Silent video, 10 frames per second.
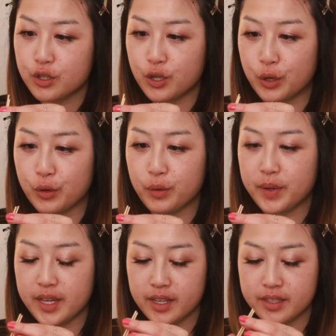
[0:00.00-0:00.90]

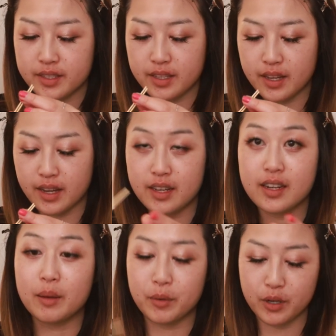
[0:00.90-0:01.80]
toothpicks
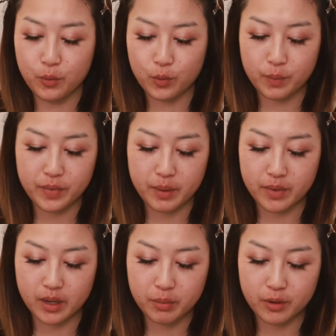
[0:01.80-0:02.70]
and I'm gonna warm them
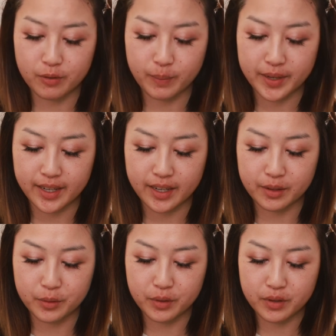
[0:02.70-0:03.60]
up over my
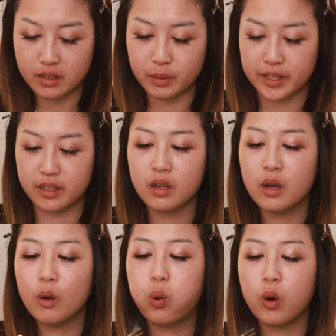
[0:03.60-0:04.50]
candle. Oh my god.
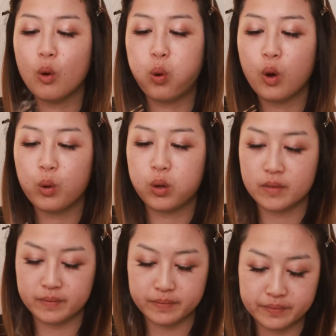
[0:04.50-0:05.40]

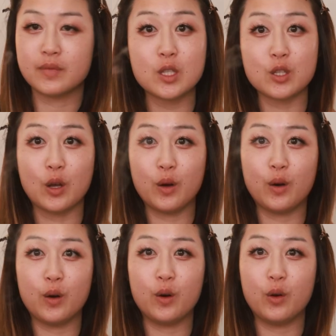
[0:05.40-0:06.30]

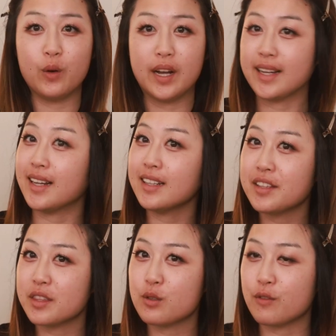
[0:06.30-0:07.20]
So I kind of
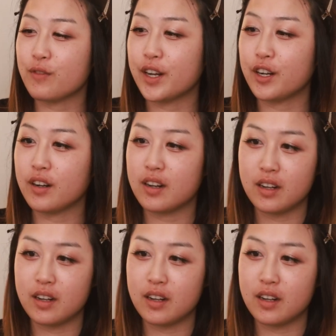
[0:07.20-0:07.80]
lit those on fire.